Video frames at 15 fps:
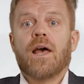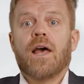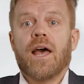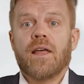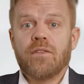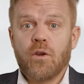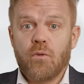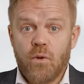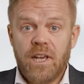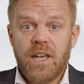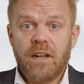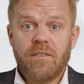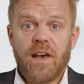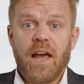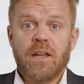And the
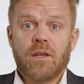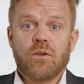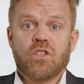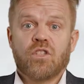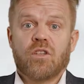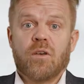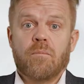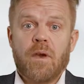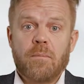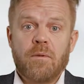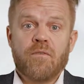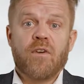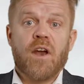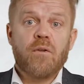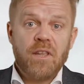real values may be
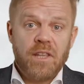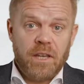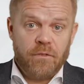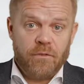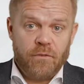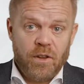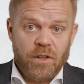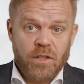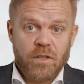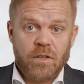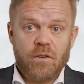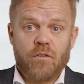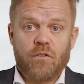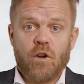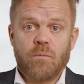very different
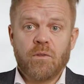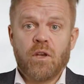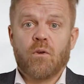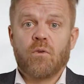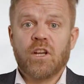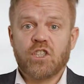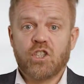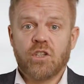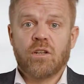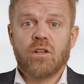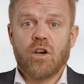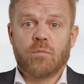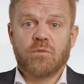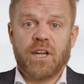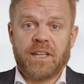from the original
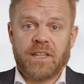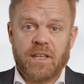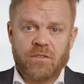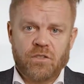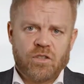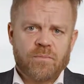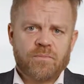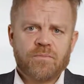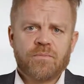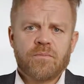objectives.